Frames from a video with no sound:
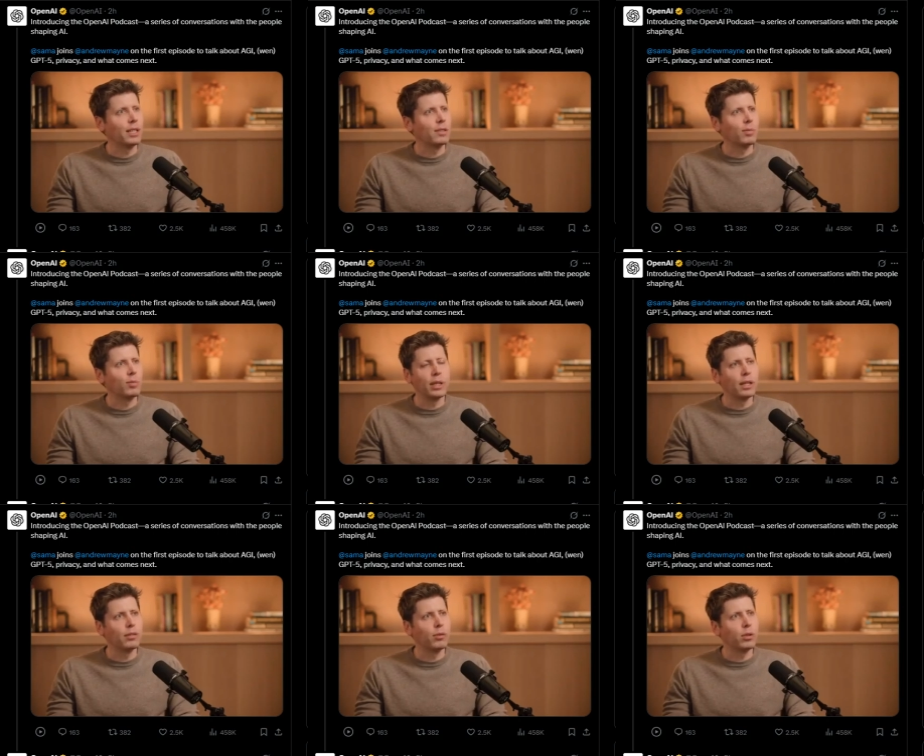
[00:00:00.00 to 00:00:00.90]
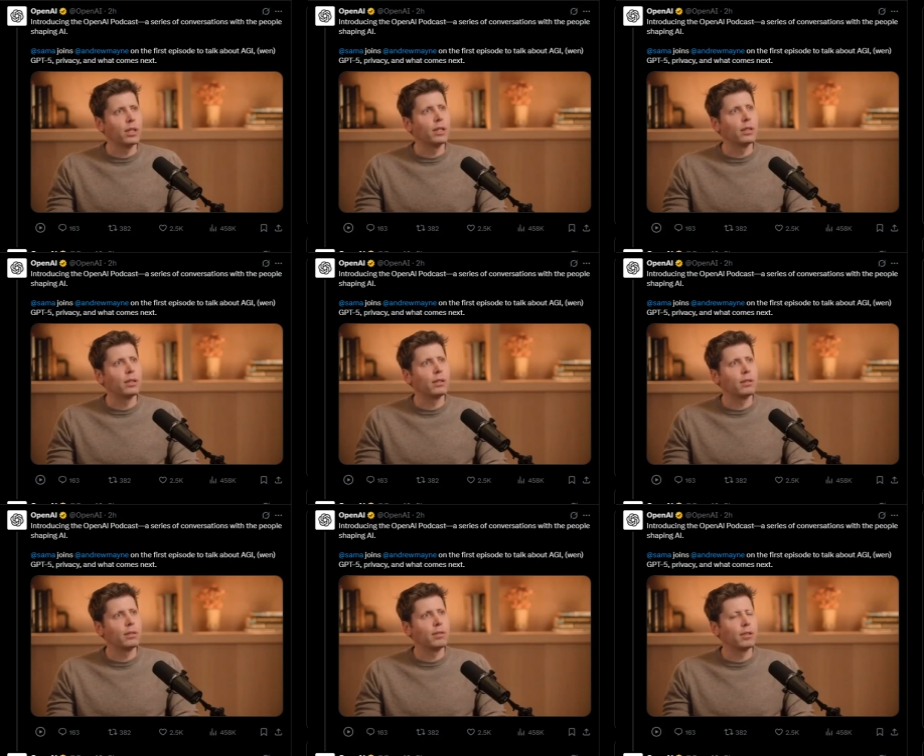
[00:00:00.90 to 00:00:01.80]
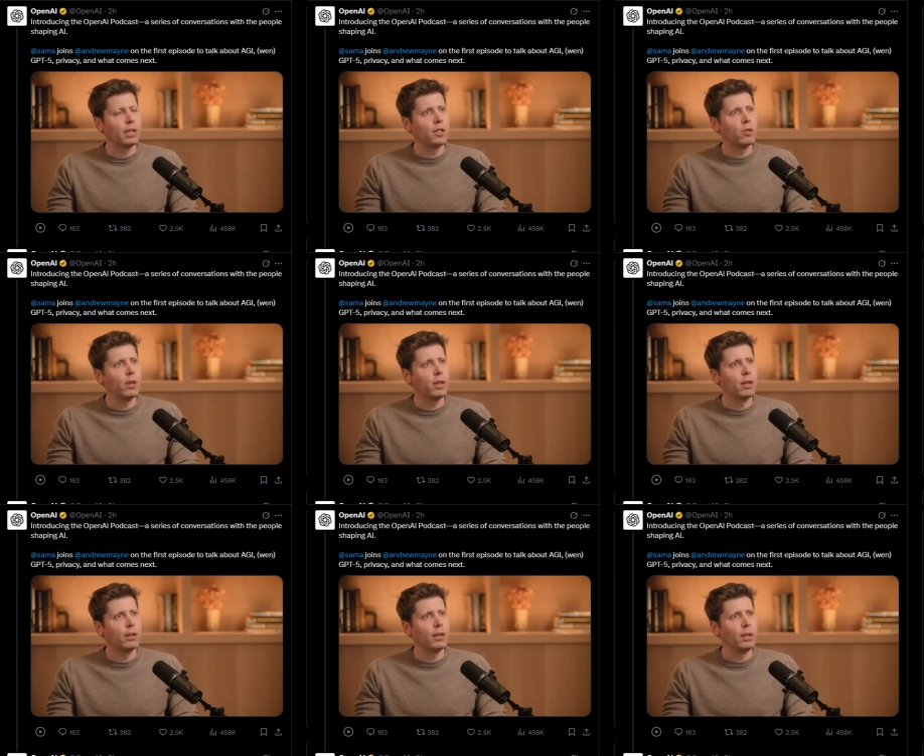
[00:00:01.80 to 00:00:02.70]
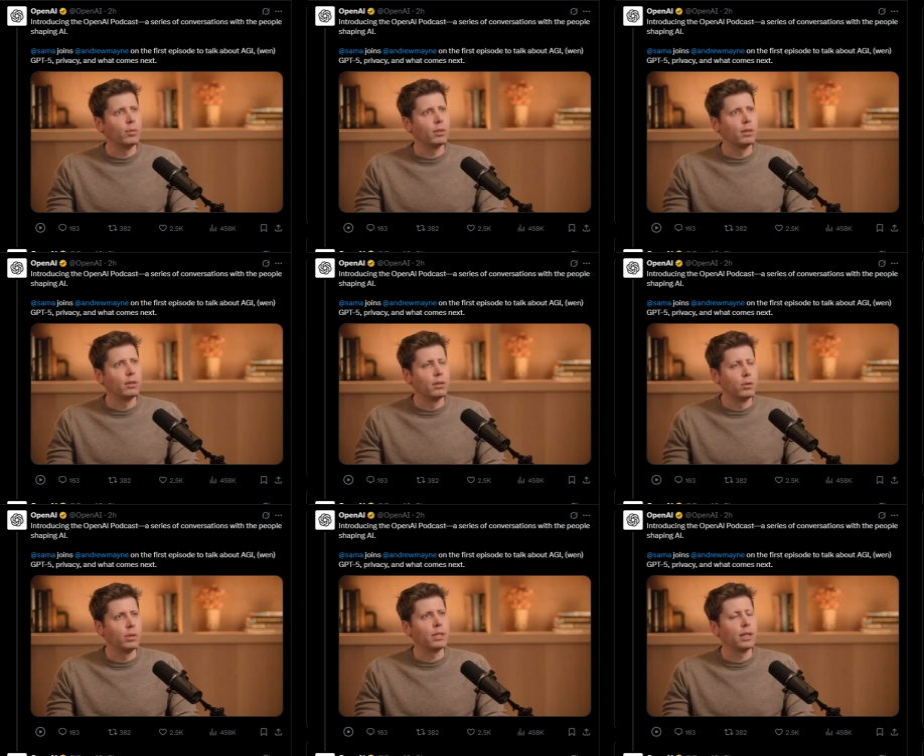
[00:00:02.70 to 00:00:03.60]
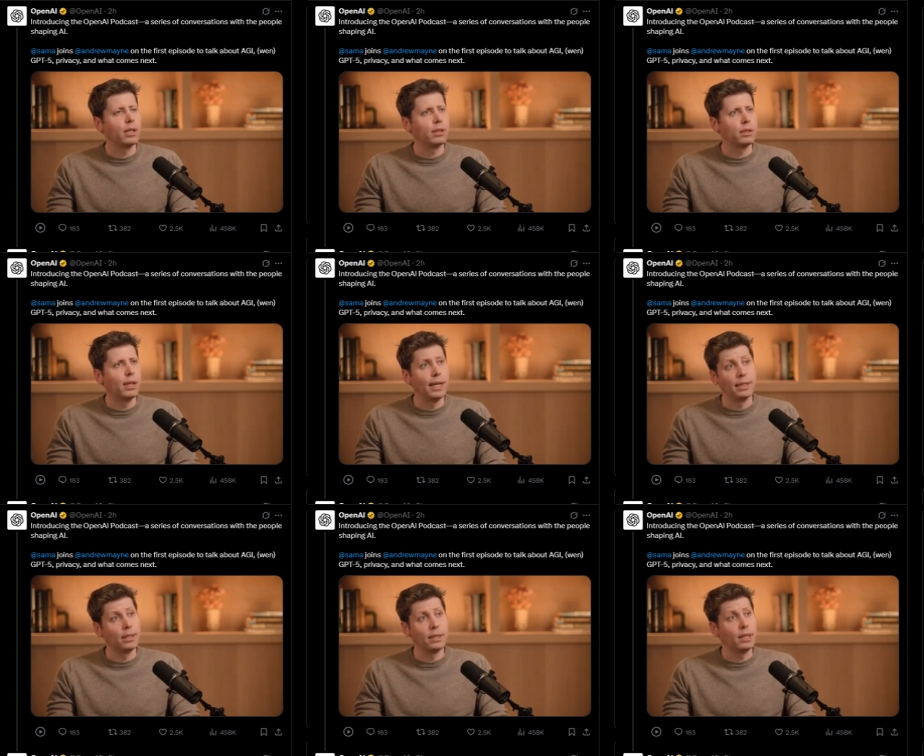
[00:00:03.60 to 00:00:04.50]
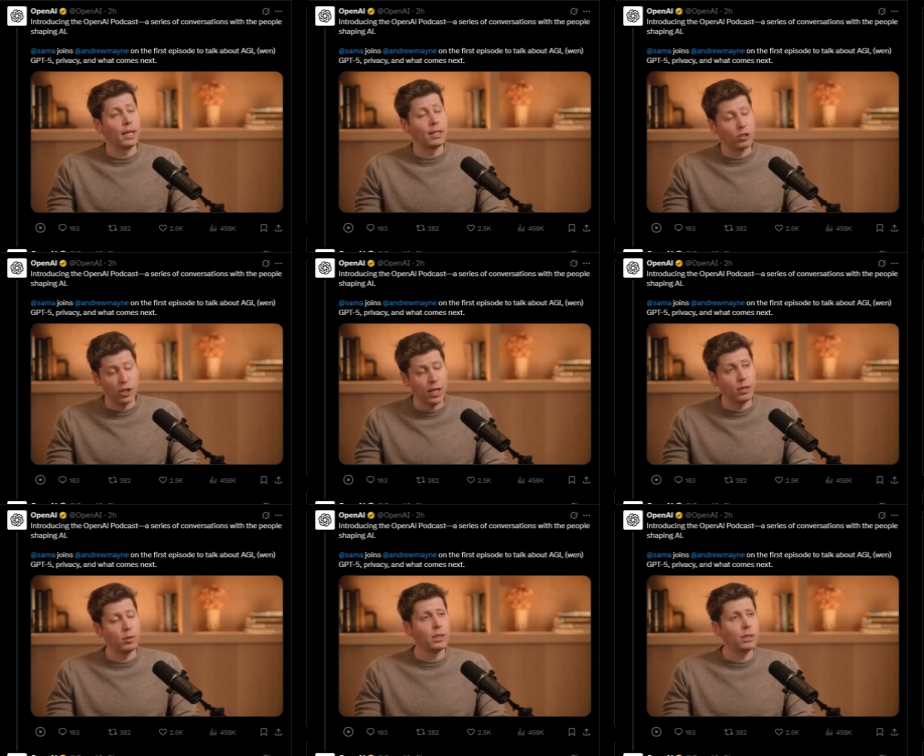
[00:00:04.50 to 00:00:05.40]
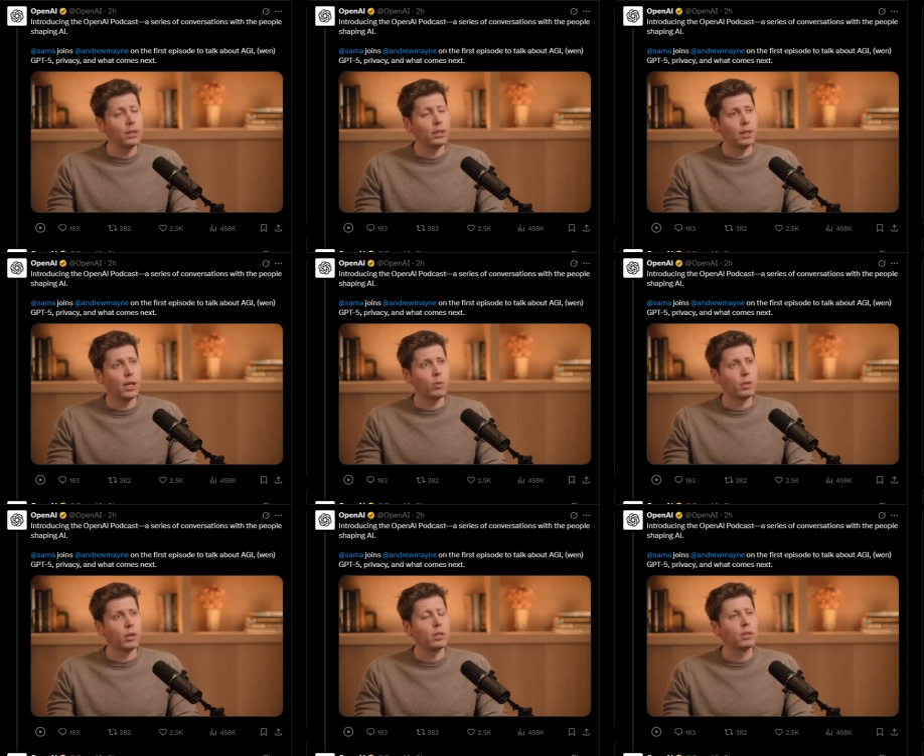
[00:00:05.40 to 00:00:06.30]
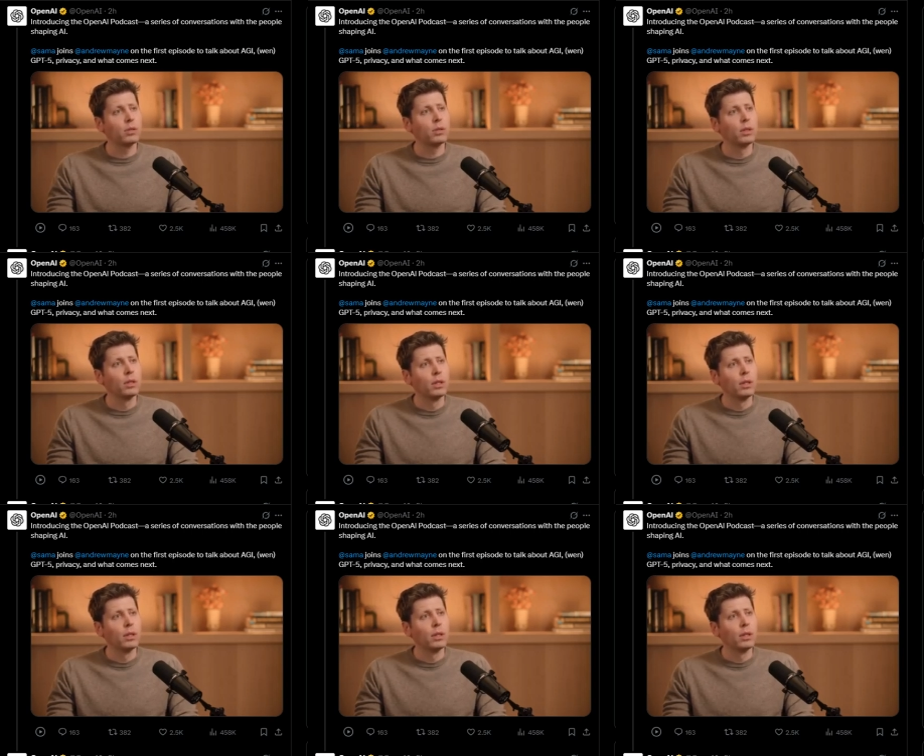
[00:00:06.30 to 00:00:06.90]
think it's really unfortunate for the country that he would do these things. And I genuinely didn't think he was going to.